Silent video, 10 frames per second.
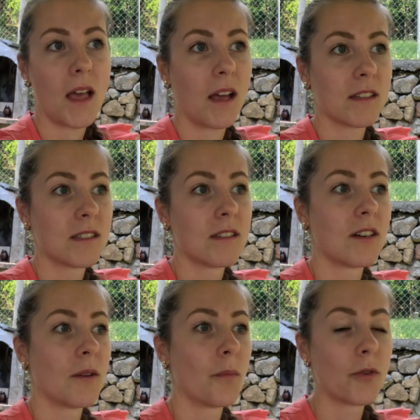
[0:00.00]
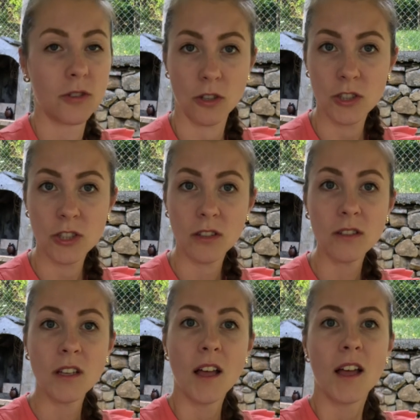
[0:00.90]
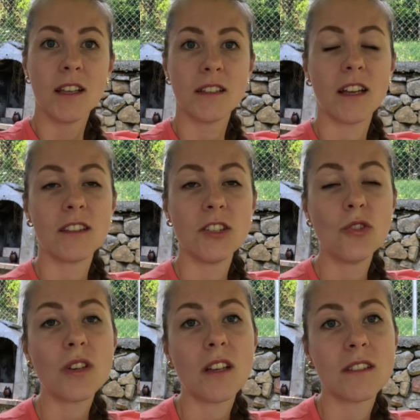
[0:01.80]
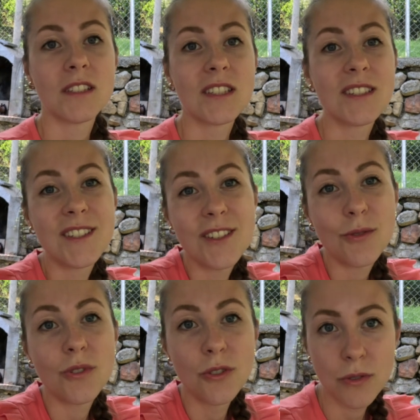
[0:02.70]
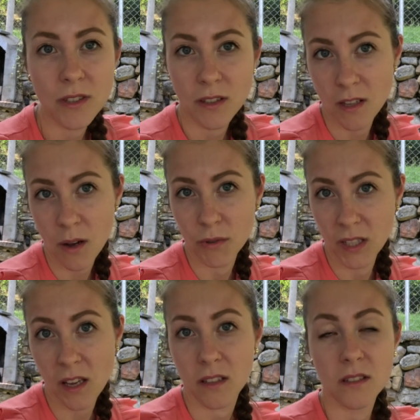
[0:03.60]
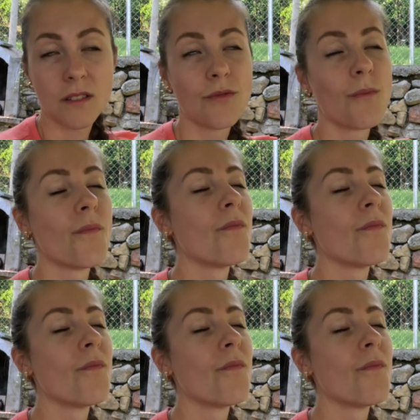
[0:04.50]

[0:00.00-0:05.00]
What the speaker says: as a production that you can still use it nowadays.